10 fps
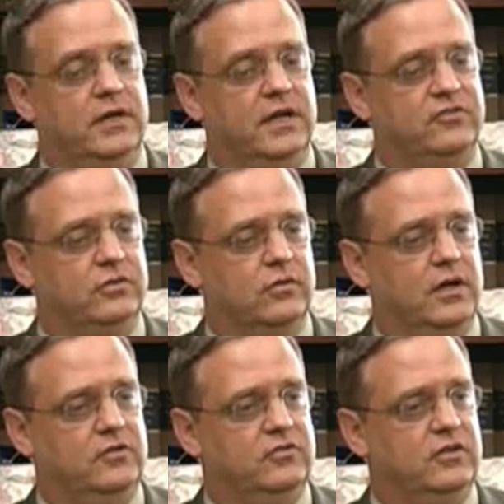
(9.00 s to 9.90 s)
The National
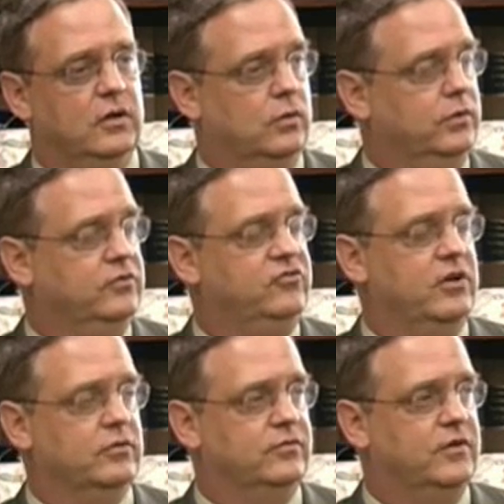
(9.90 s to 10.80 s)
Grange is the oldest
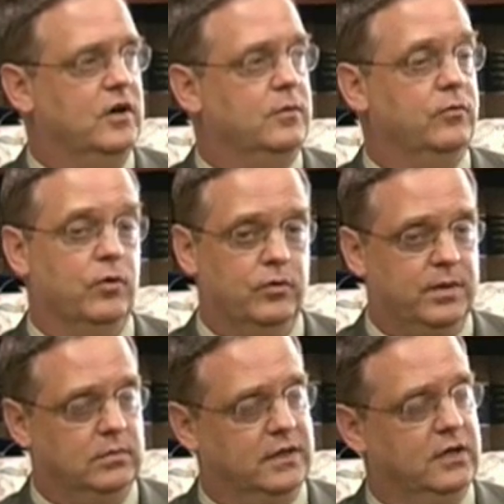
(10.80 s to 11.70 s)
general farm and rural
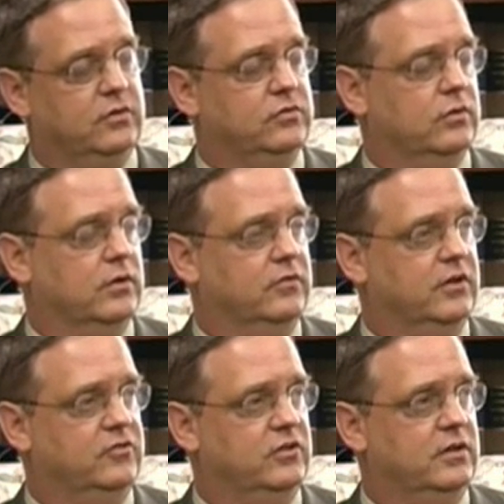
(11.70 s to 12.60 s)
public interest
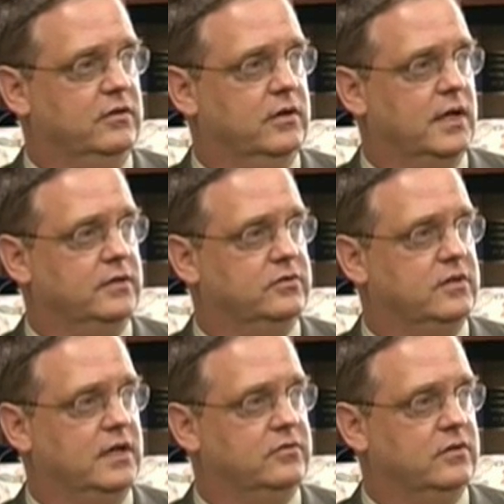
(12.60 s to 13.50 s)
organization in the United
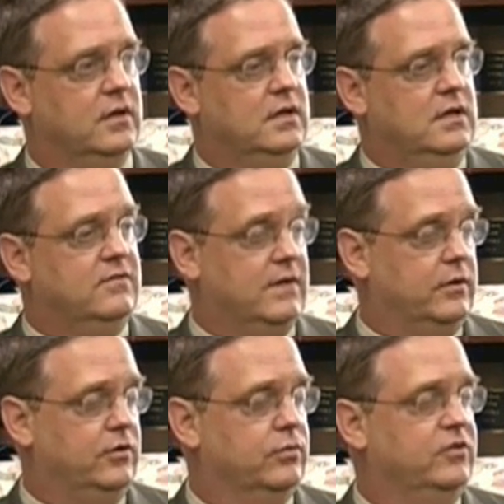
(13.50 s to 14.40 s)
States.
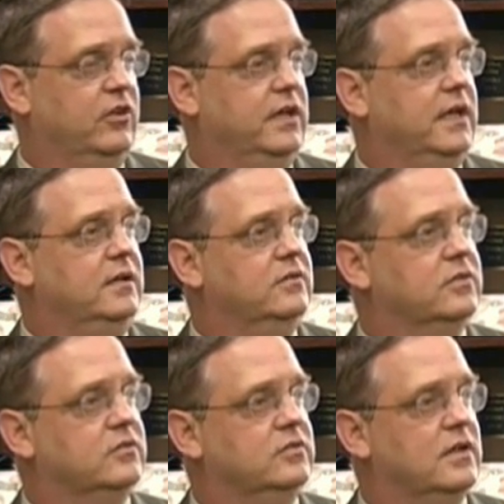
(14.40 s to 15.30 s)
Founded originally in
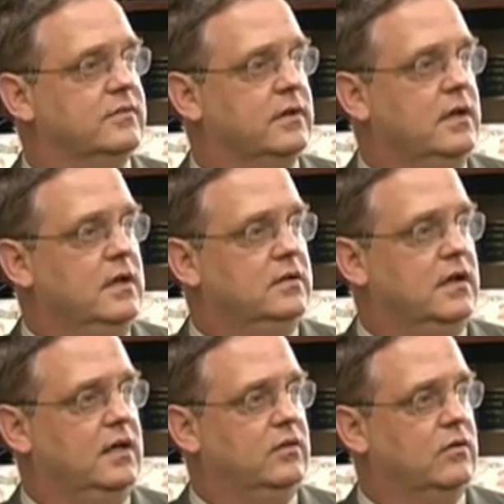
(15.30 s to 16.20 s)
1867,
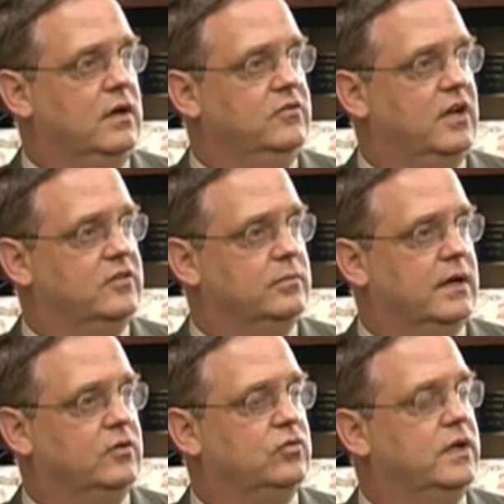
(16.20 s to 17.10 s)
today the Grange has
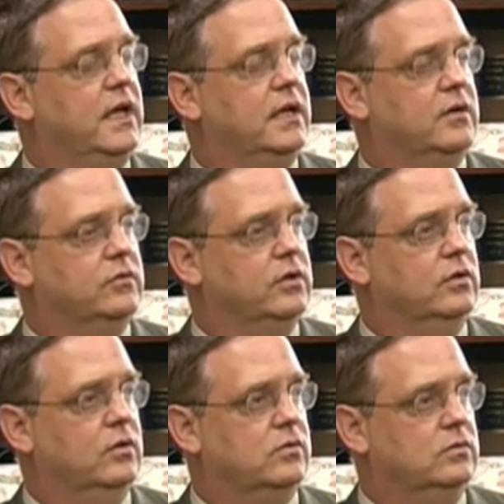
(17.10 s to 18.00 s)
about
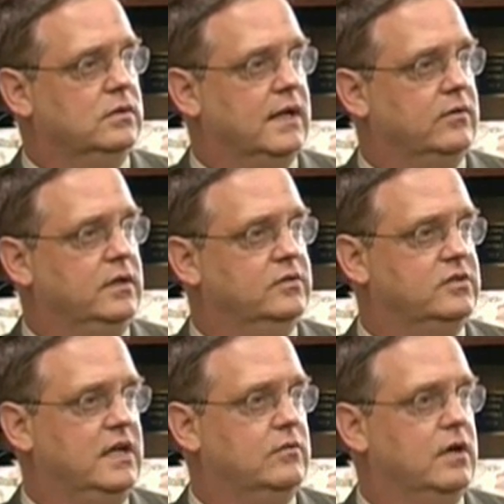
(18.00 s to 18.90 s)
2,800 local, county, and
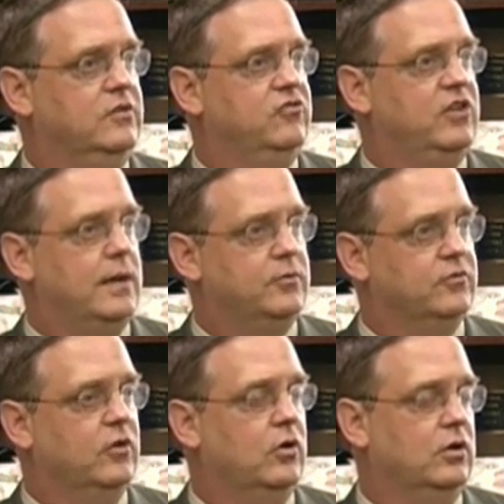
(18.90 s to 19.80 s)
state Grange
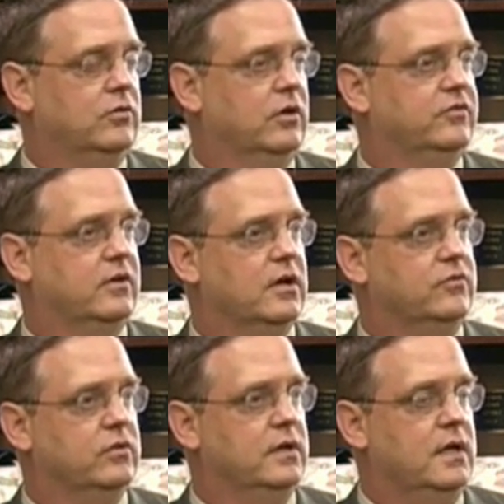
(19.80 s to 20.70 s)
chapters all across the
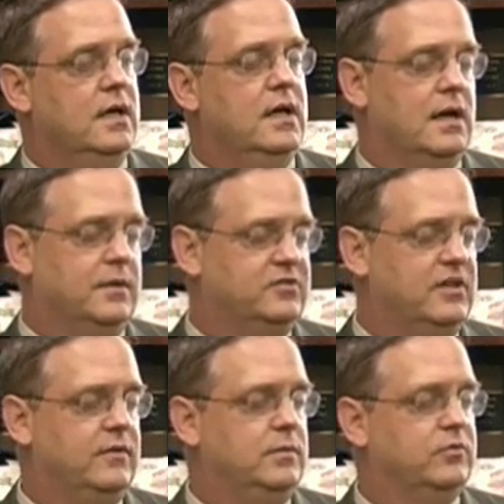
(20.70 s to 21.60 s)
country. And about
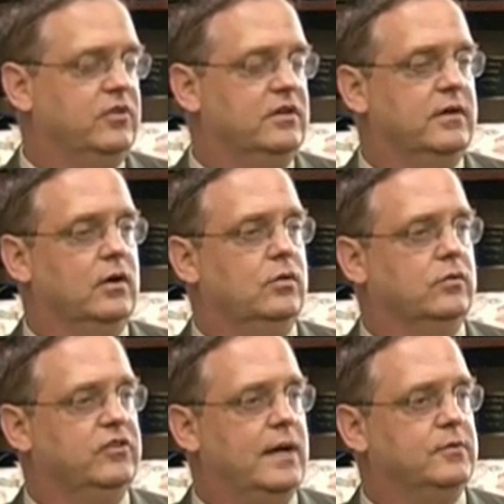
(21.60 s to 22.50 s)
70% of our
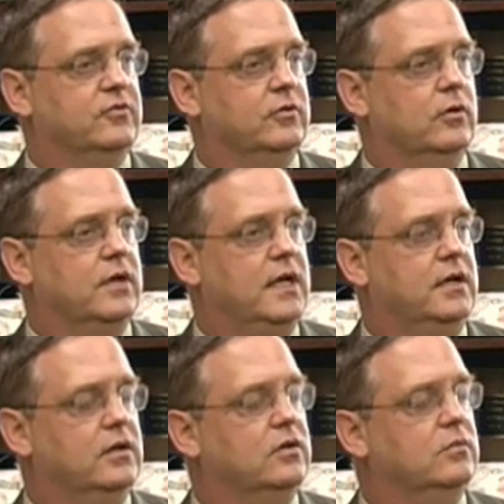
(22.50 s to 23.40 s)
local chapters are
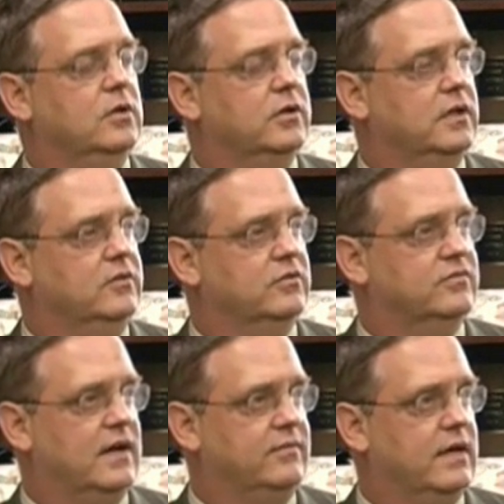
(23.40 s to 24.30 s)
located in communities
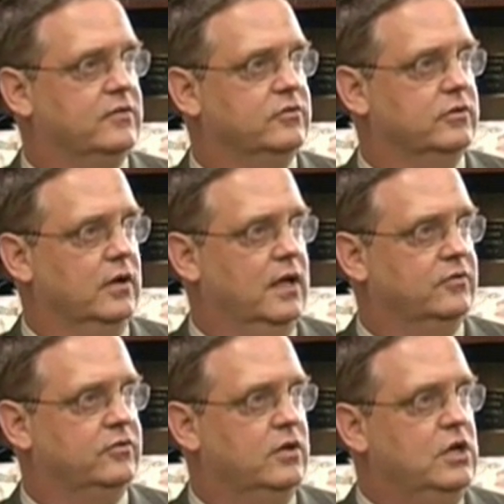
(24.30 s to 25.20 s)
of 5,000 or
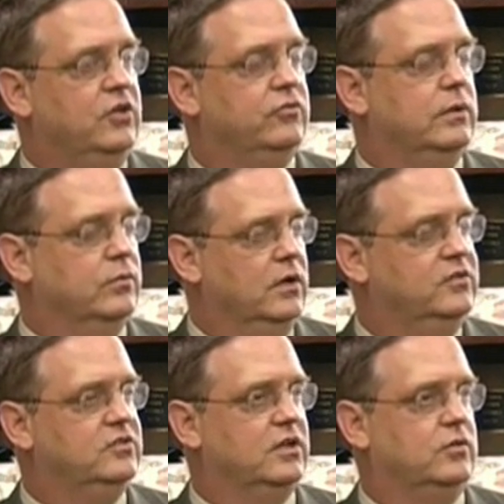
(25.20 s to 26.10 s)
less. So we
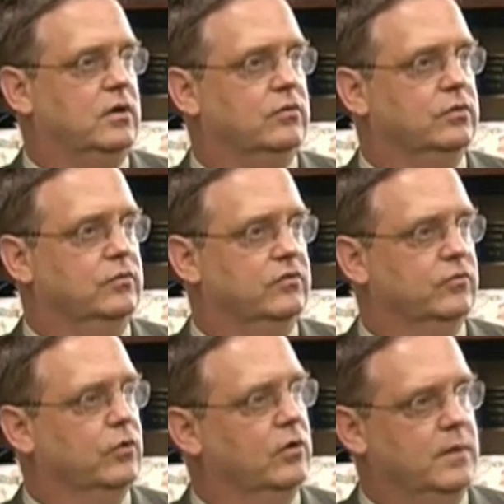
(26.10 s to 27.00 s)
really stick to our
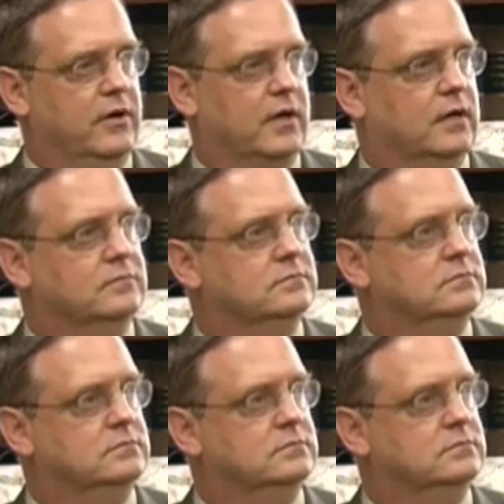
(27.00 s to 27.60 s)
roots in rural America.